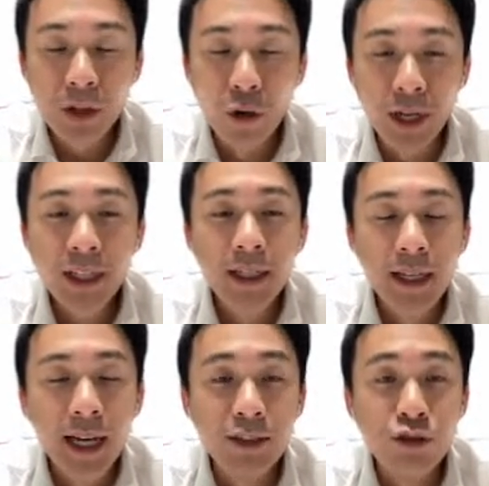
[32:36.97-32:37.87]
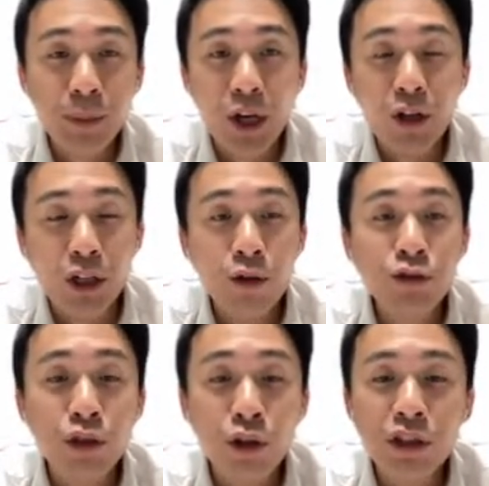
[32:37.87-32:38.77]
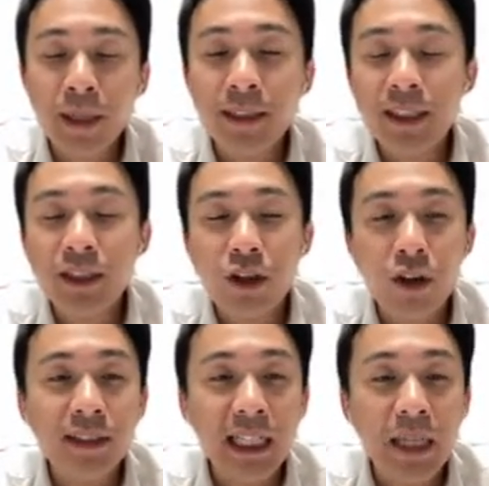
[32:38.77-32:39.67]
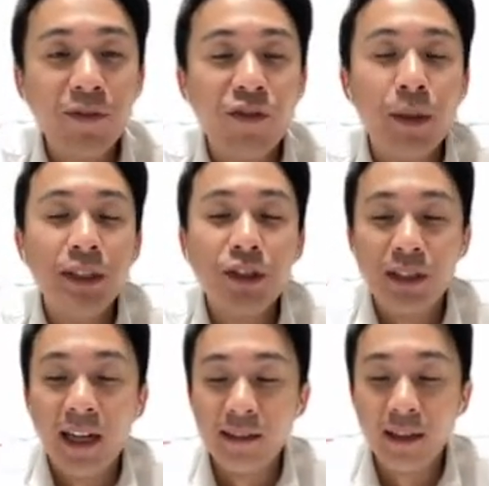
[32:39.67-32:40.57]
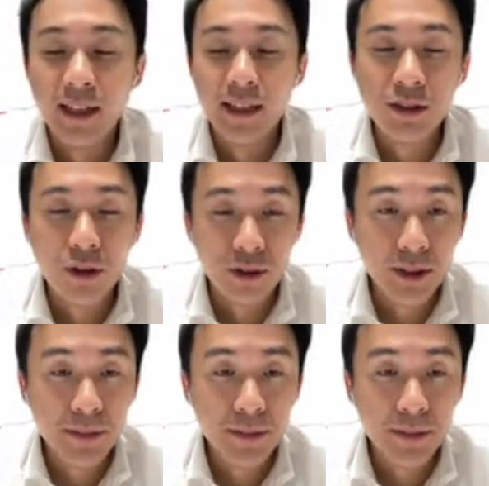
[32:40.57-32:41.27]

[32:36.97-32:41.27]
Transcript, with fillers: Okay, and this would be on a close to close basis on the daily performance on the underlying stock.